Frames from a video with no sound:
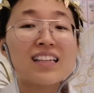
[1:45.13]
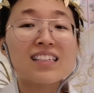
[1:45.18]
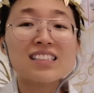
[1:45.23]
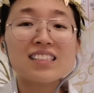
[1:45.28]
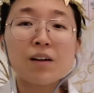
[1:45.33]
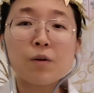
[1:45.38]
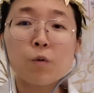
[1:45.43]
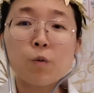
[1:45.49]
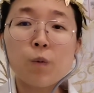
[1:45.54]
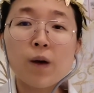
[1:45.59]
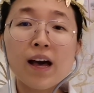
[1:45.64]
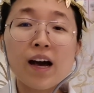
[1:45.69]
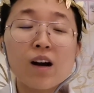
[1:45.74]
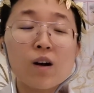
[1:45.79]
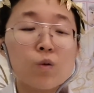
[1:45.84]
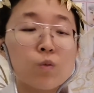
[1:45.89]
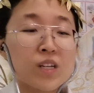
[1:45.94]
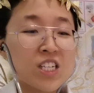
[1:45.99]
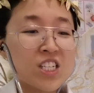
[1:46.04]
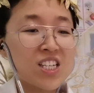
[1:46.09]
some
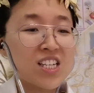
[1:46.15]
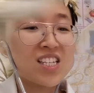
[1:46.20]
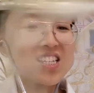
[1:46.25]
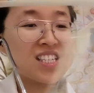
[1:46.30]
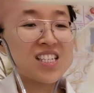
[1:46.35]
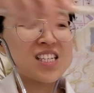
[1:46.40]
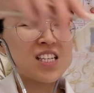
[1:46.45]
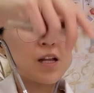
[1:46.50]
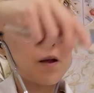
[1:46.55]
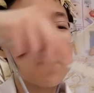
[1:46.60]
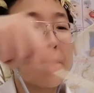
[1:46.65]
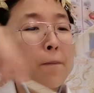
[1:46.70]
well wishes.